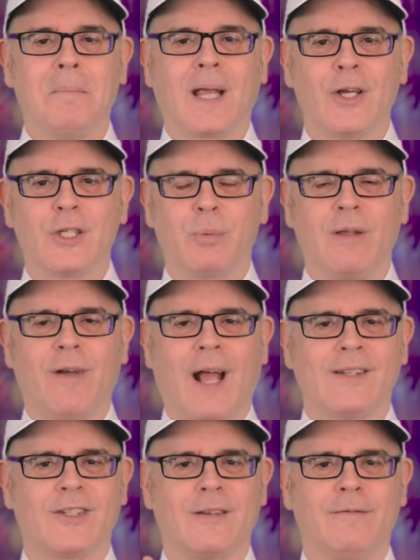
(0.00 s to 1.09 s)
because we've
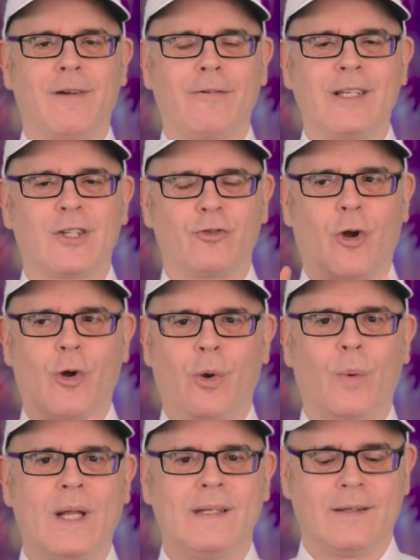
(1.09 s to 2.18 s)
had some very strong
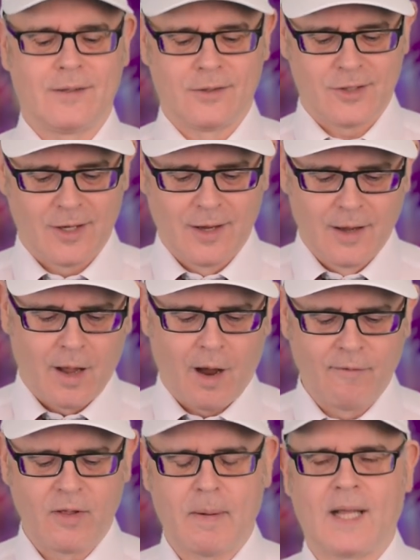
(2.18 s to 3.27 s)
winds
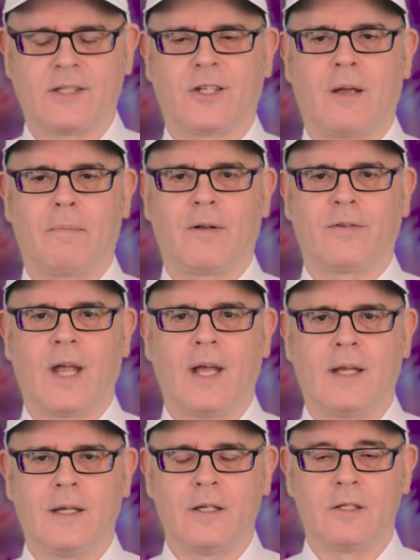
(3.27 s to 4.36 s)
over the past couple of
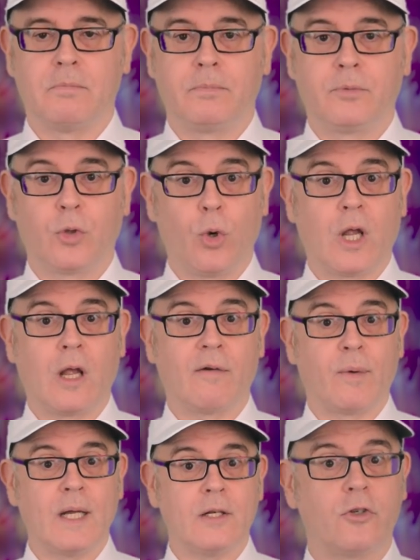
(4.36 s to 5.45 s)
days. Talking of
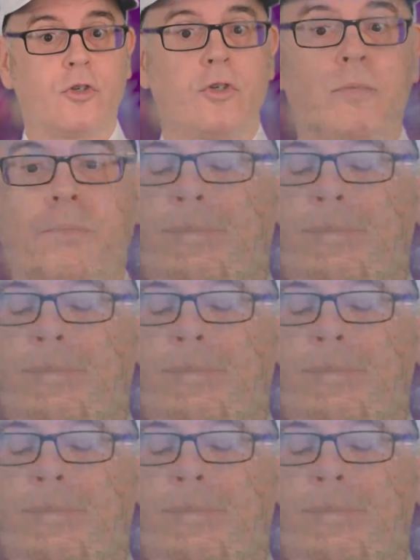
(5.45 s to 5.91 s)
which,